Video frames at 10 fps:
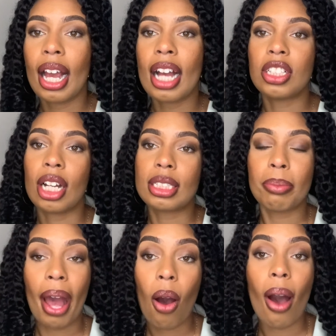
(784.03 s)
talked
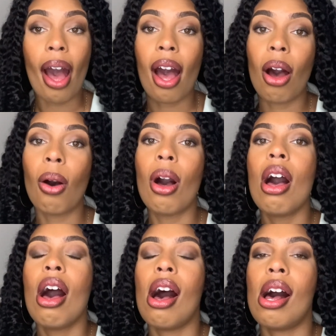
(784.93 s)
about how
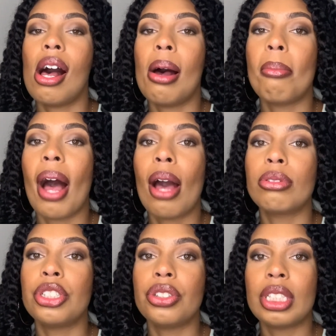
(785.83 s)
I
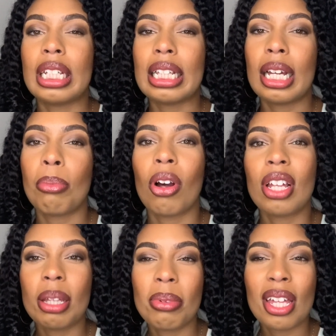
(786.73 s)
was using the
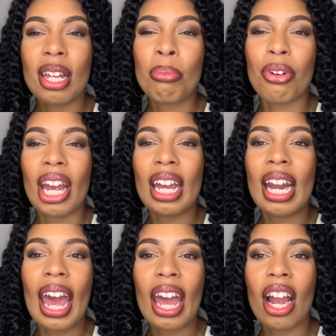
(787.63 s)
bohemian braid
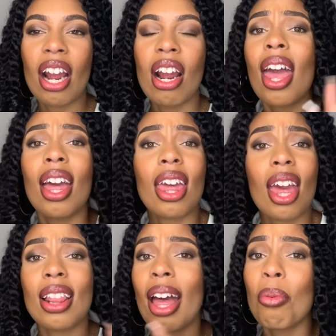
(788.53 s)
hair.
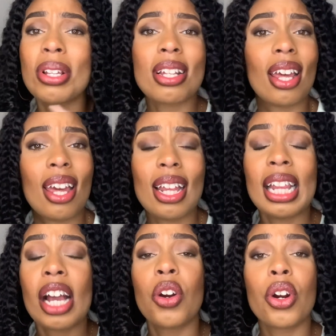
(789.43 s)
Yeah, that wasn't it.
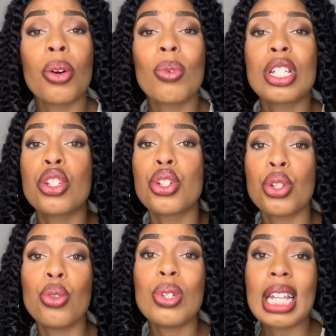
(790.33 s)
That curl was
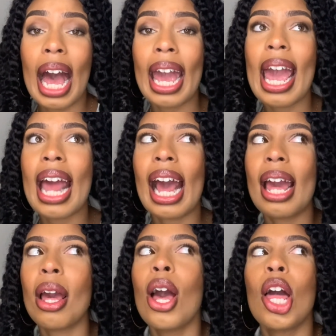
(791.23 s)
too tight, and
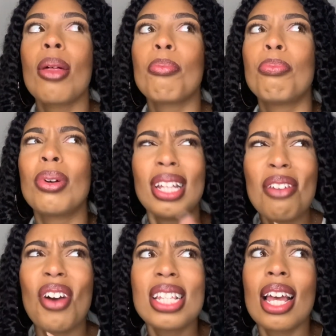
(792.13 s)
I
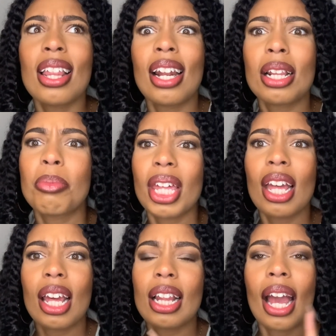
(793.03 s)
believe I said that in the
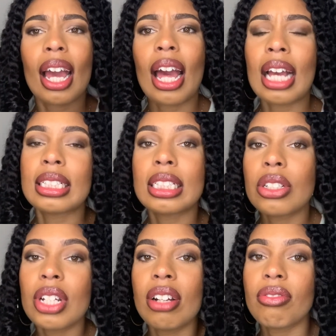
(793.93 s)
beginning. Like I
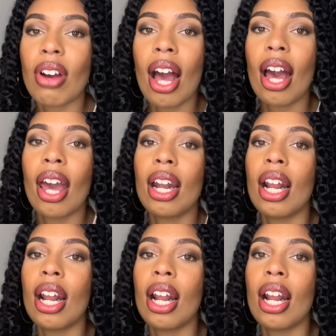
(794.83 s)
still didn't find